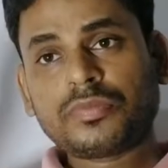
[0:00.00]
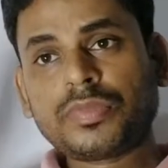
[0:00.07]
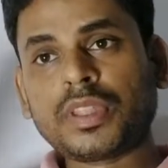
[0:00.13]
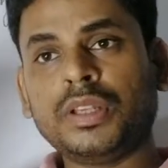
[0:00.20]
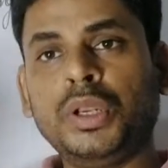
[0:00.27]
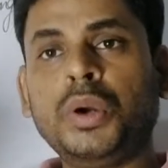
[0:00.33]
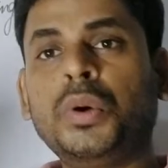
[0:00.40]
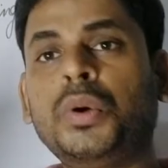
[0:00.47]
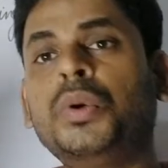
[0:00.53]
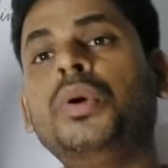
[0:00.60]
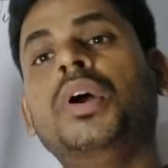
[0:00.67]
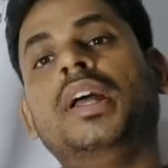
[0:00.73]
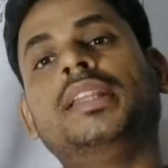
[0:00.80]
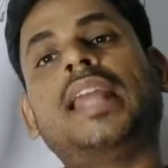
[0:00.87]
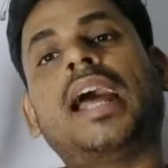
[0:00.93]

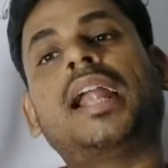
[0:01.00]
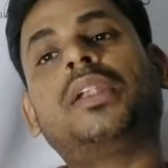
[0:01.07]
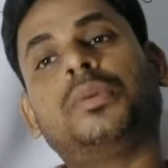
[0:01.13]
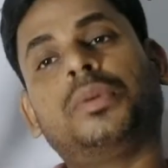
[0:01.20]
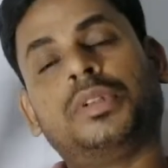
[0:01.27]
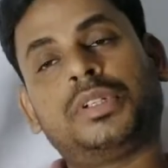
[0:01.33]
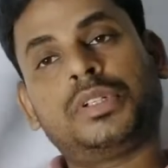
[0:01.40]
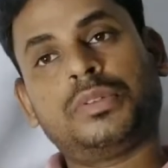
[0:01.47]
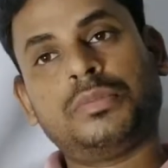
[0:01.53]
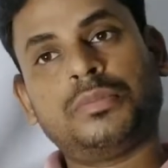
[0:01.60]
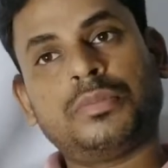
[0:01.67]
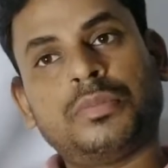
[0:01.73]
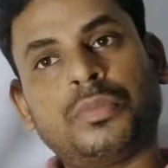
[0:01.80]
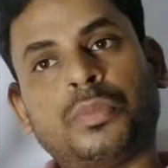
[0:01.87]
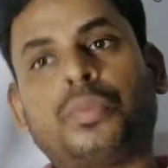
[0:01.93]
know that
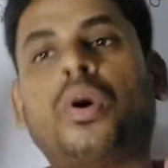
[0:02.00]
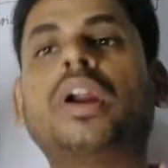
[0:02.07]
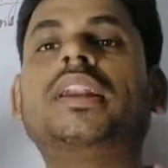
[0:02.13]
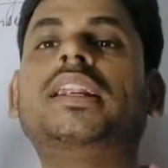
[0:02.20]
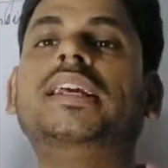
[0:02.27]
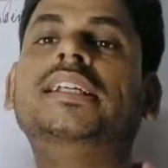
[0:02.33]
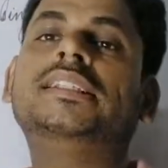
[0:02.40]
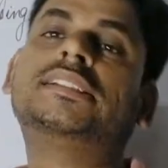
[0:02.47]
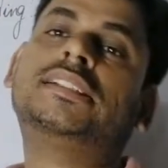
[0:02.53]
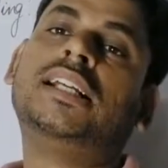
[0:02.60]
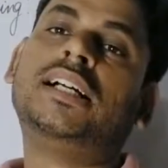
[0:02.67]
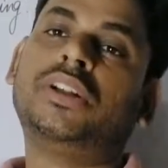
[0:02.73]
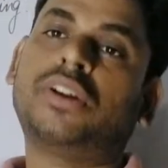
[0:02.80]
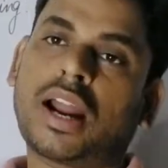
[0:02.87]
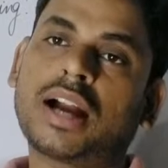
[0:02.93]
what is
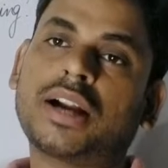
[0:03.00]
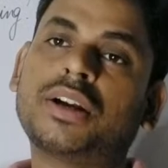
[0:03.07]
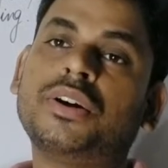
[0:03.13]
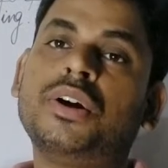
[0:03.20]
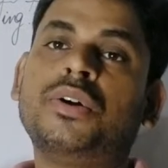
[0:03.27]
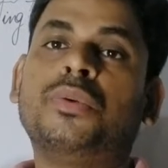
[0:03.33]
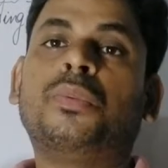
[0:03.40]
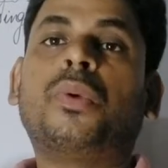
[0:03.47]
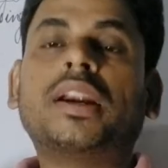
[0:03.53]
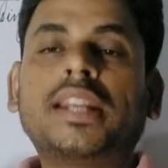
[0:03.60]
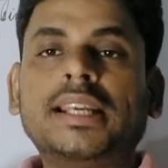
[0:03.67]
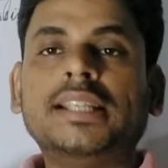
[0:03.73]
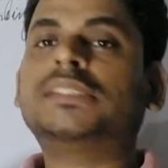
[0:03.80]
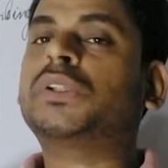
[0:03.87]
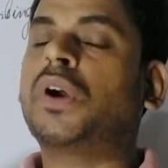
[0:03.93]
the drug, what
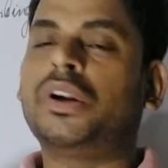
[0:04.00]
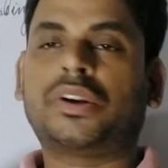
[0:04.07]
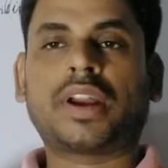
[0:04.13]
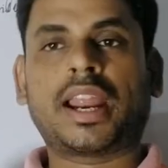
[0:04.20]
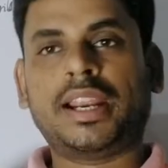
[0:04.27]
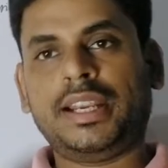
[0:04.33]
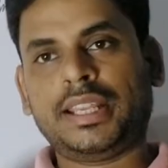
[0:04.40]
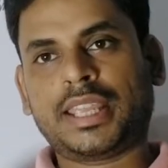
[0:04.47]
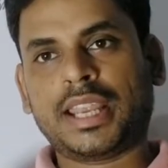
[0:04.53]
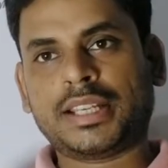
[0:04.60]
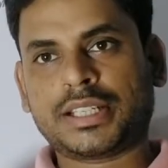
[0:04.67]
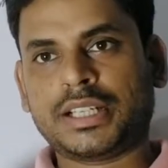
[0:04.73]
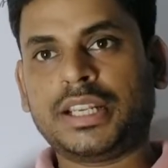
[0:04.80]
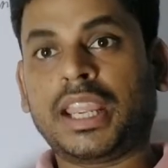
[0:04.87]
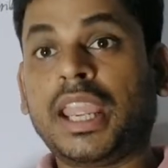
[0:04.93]
is
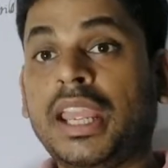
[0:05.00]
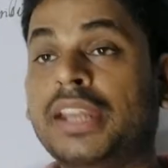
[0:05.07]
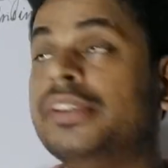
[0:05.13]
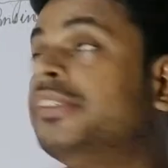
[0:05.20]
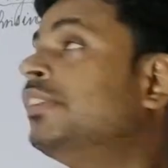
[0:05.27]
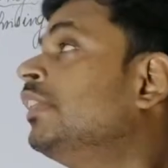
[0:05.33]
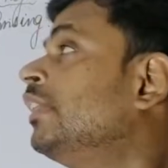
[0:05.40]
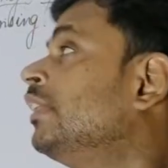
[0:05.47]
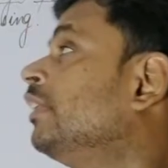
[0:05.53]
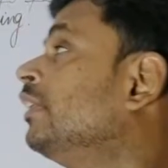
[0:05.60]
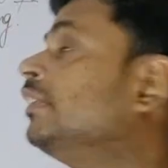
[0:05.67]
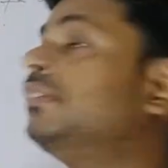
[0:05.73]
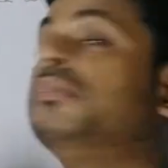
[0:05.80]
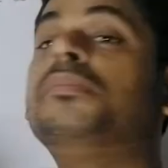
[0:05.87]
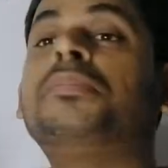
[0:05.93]
contraindicated in
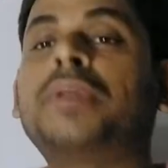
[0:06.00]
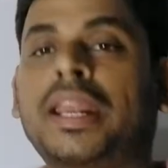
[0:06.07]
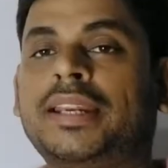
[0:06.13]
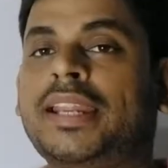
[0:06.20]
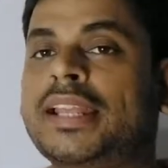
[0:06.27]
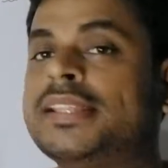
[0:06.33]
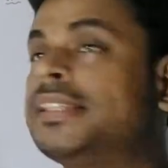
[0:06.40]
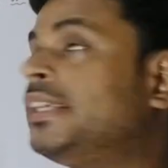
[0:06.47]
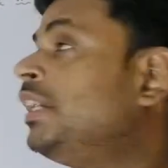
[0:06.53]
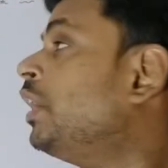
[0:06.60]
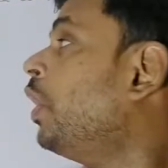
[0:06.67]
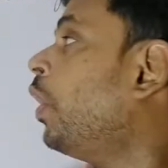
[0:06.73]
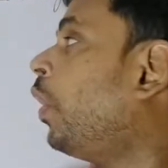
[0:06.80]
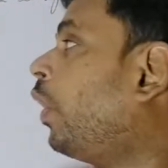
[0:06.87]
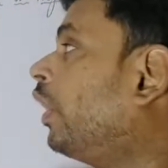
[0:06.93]
pregnancy,
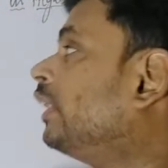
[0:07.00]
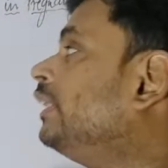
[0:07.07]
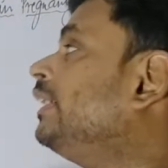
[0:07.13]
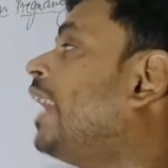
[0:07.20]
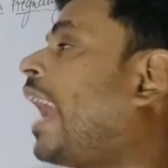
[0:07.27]
or the